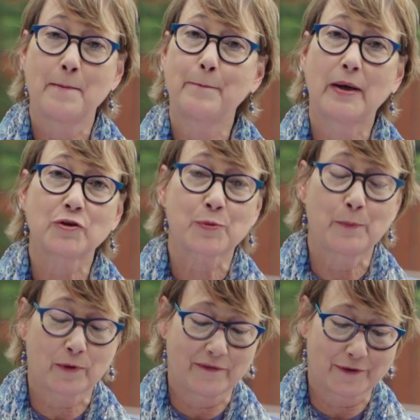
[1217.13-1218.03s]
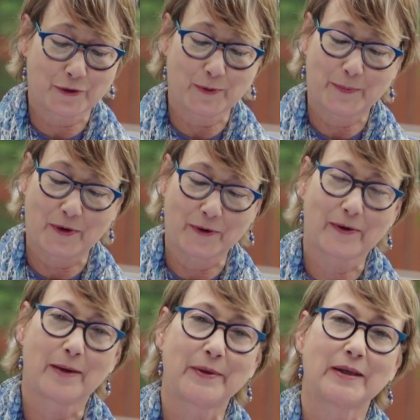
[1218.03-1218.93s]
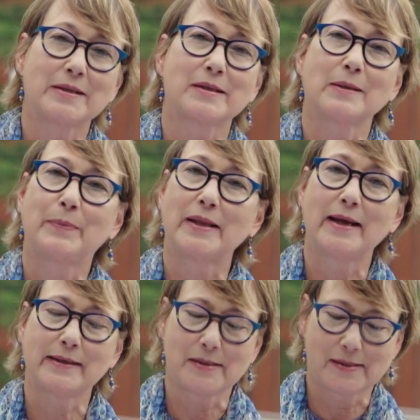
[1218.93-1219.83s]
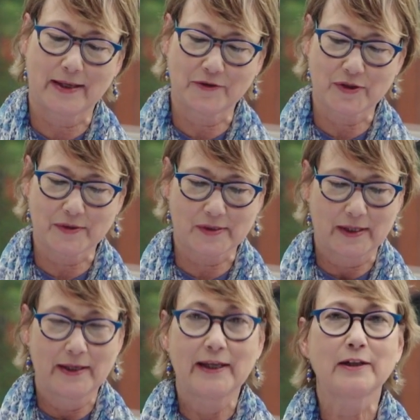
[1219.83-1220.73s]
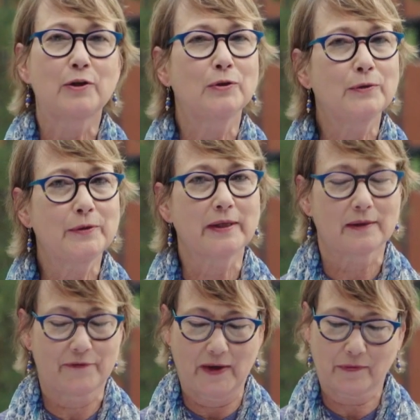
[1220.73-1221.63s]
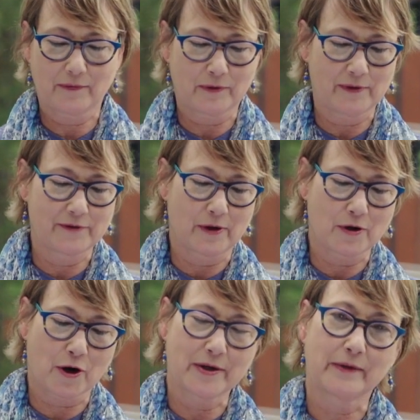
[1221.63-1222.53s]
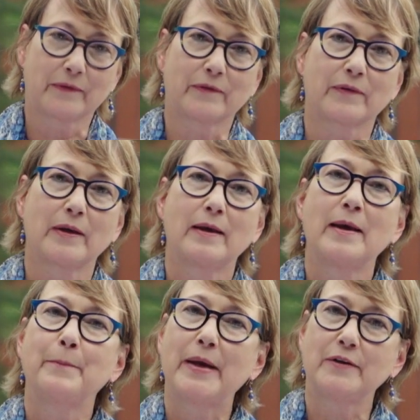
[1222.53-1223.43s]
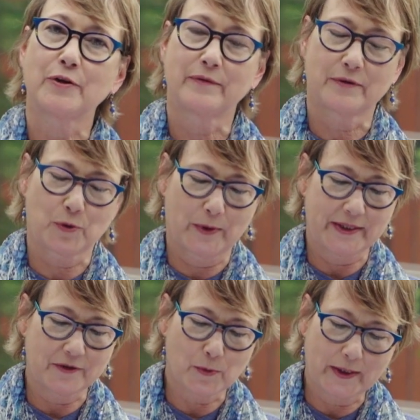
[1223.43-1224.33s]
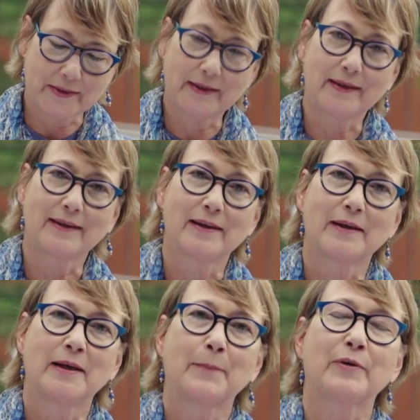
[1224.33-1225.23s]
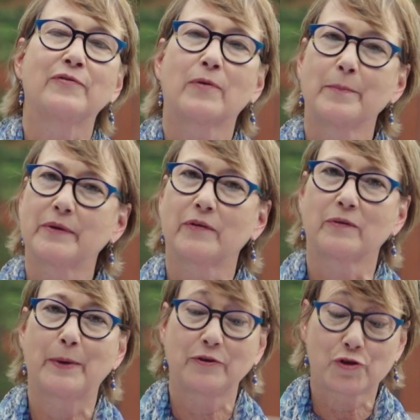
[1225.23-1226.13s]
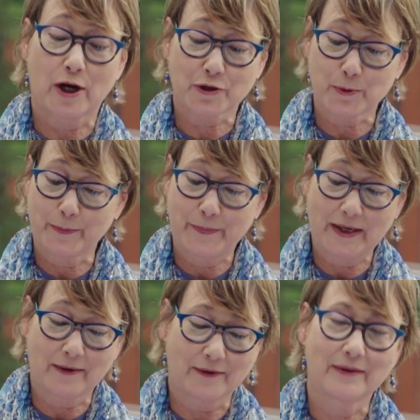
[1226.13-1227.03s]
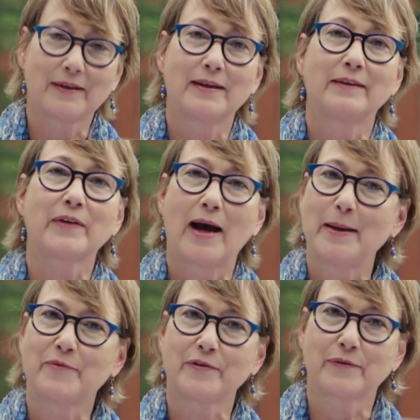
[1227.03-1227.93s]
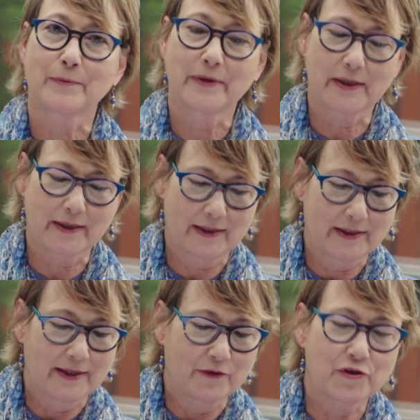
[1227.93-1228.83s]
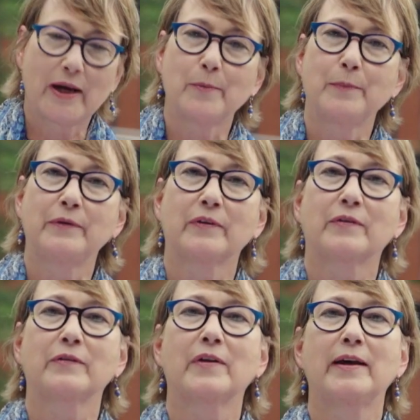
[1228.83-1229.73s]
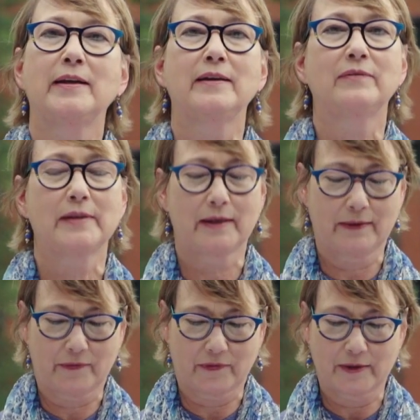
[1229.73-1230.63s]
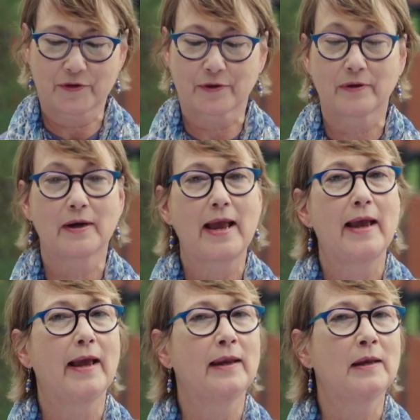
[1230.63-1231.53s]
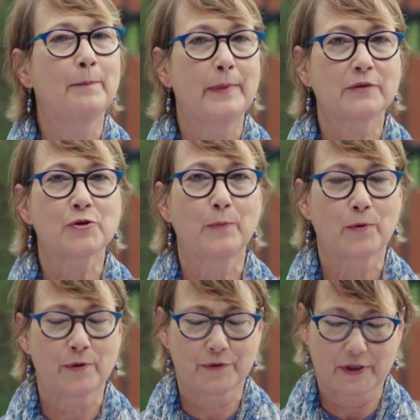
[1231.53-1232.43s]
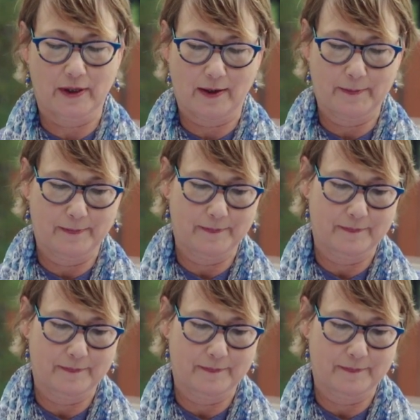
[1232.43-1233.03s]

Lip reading: Much more virtual programming is in the planning stages, including the Festival of Young Artists, Beethoven 2020, performances by Joshua Bell, Time for Three, Chamber Music Society of Lincoln Center, and much more to come.